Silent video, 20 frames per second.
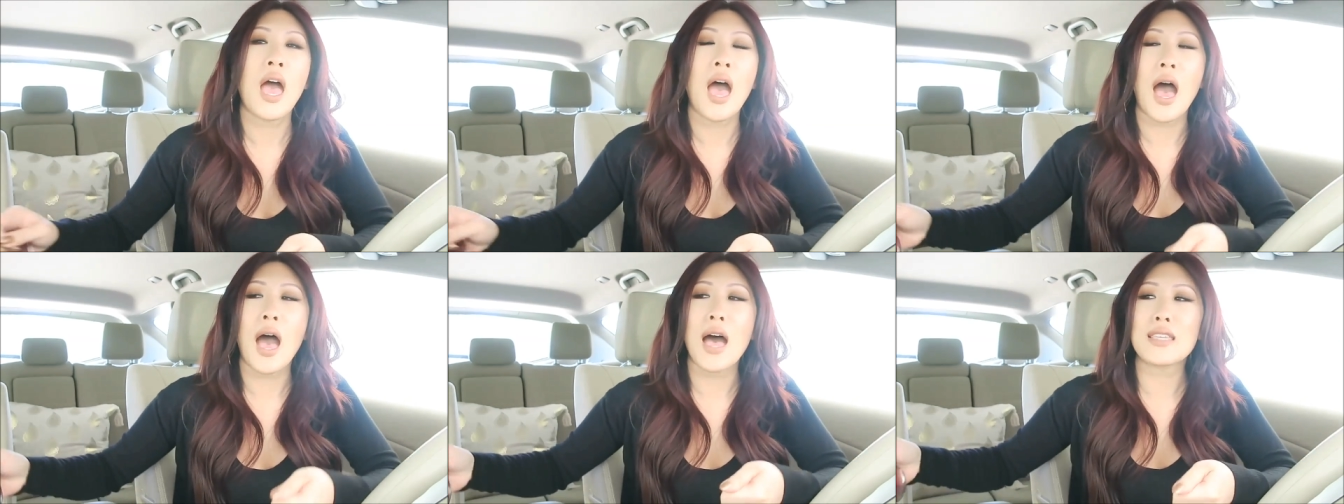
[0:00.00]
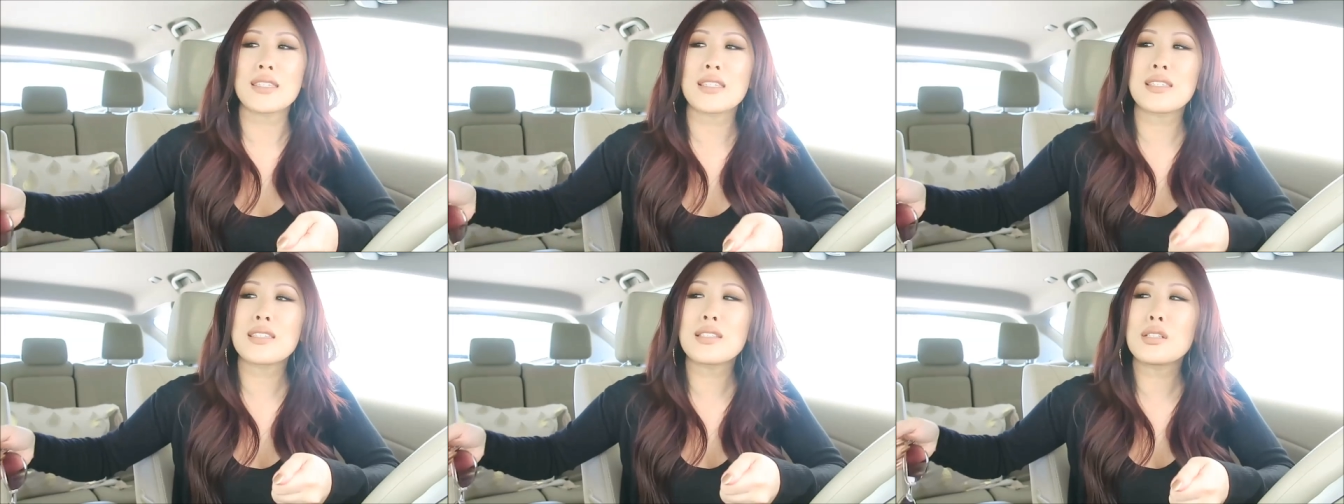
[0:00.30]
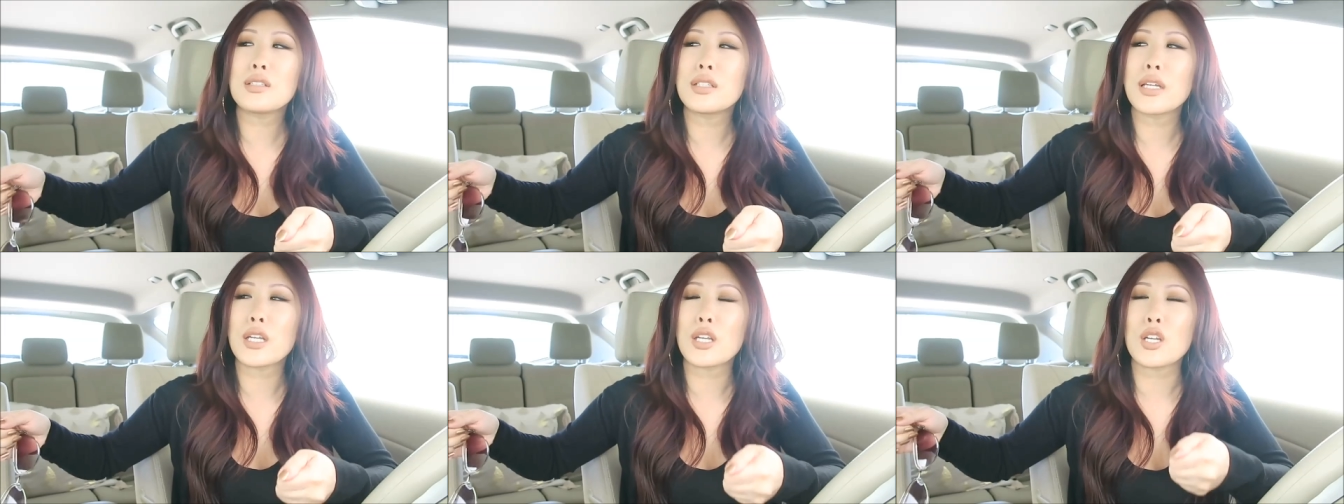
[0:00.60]
has this
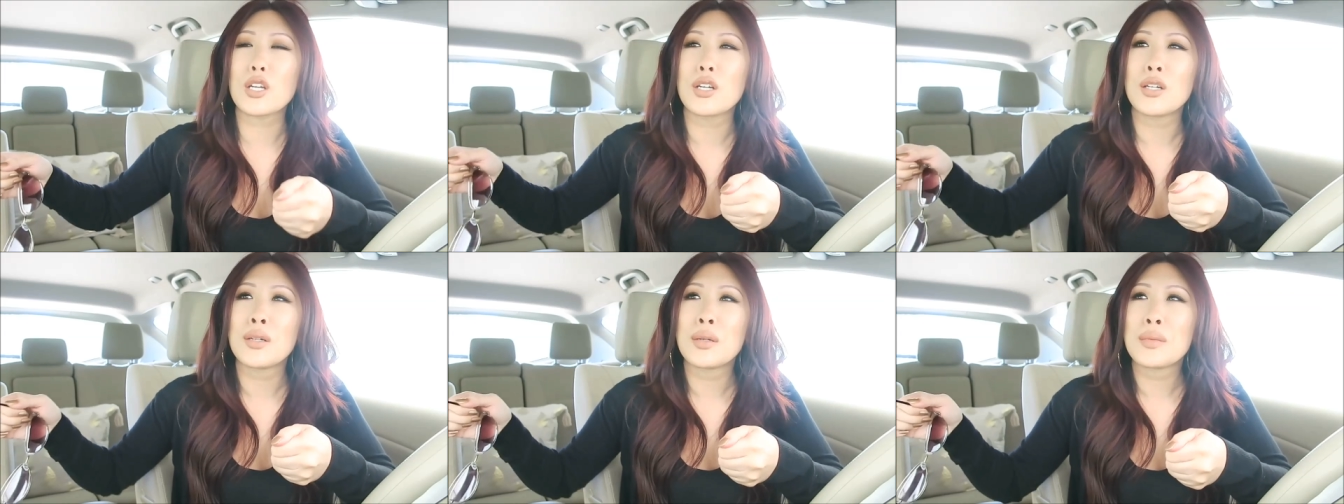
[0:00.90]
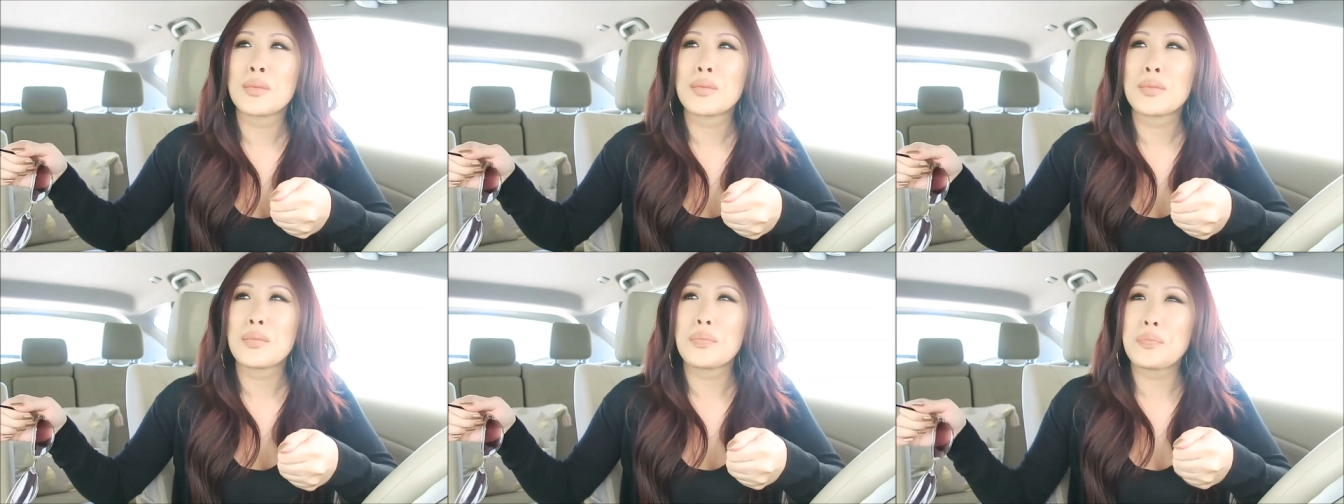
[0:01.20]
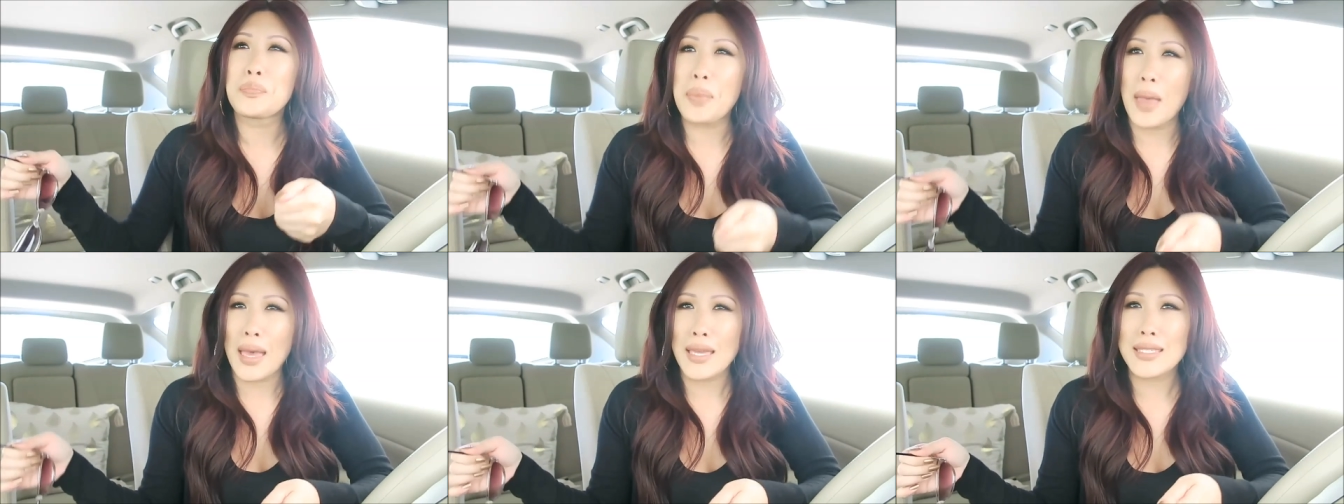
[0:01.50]
little like
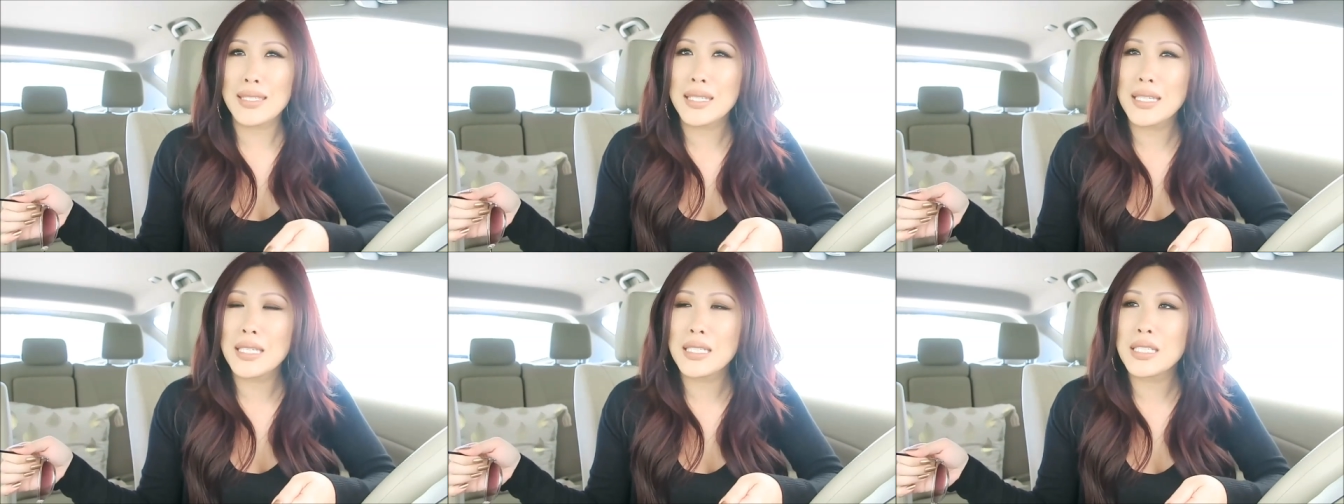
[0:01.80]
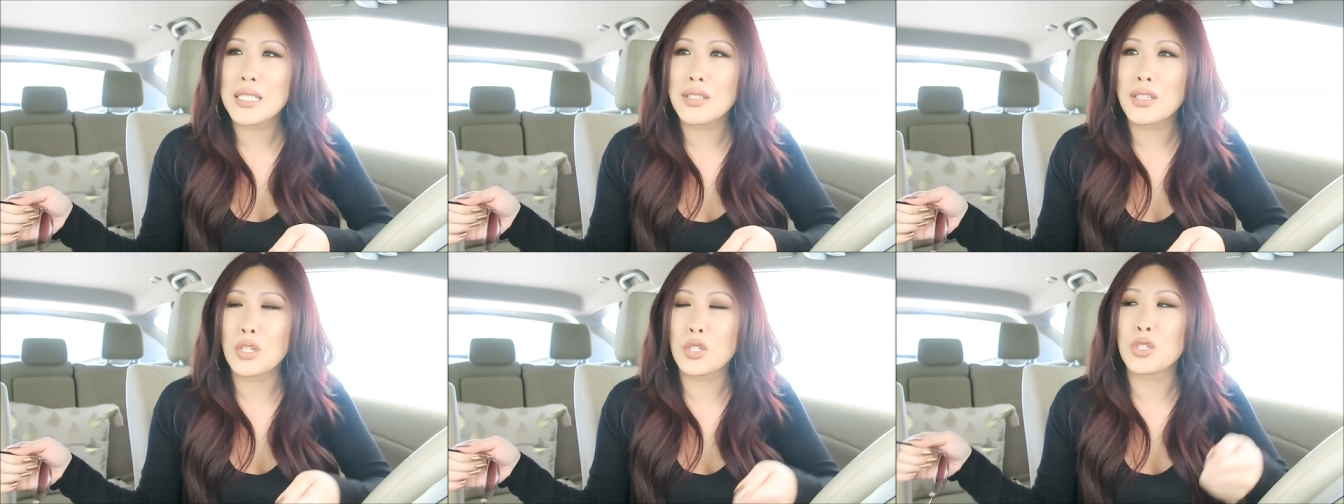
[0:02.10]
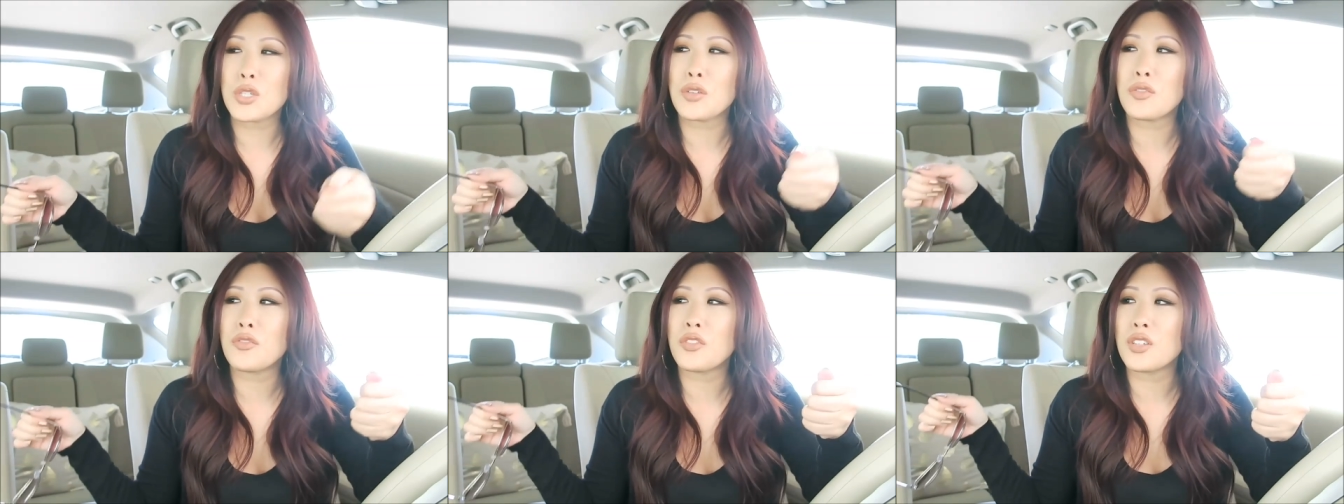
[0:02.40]
basket that
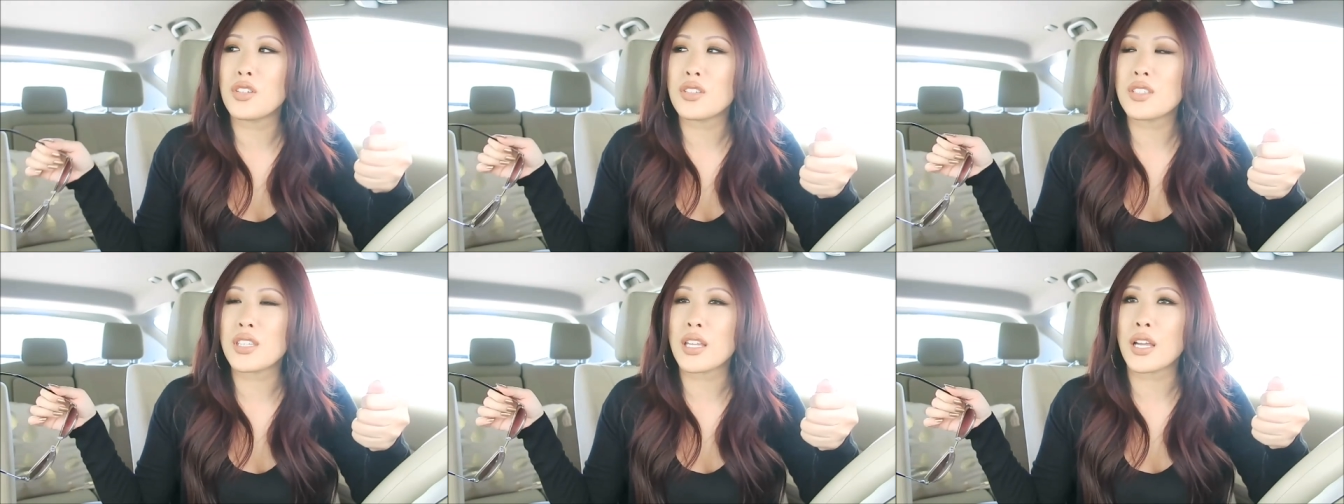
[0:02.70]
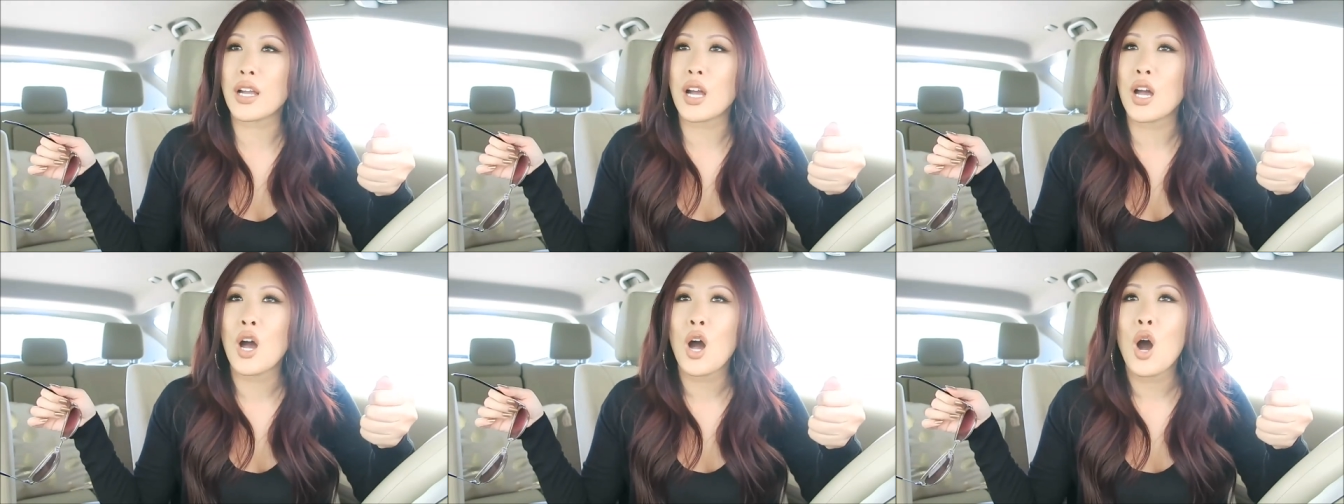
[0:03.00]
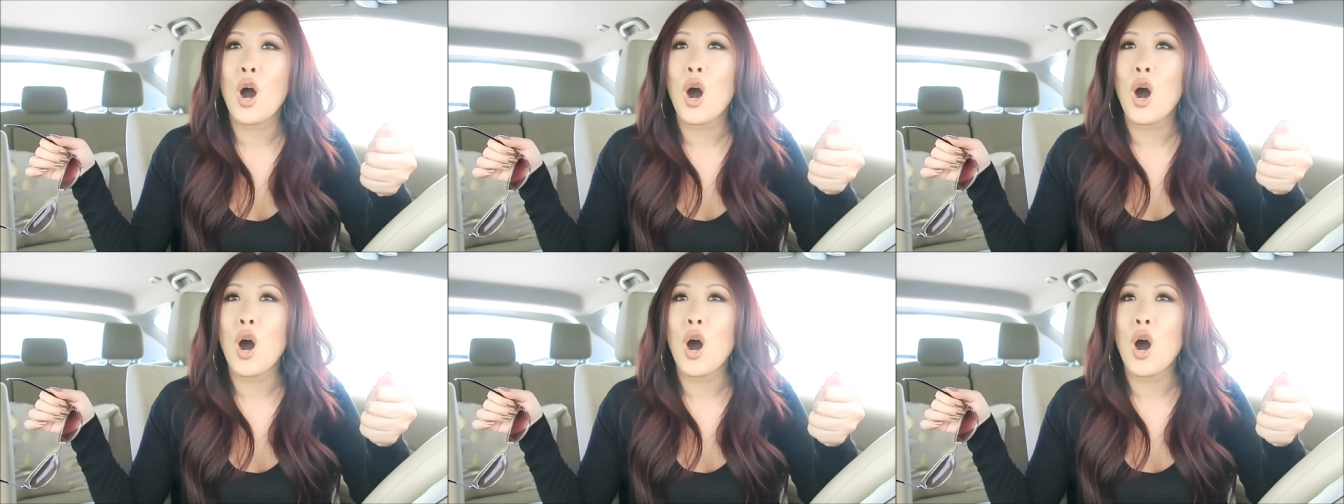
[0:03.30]
she fills like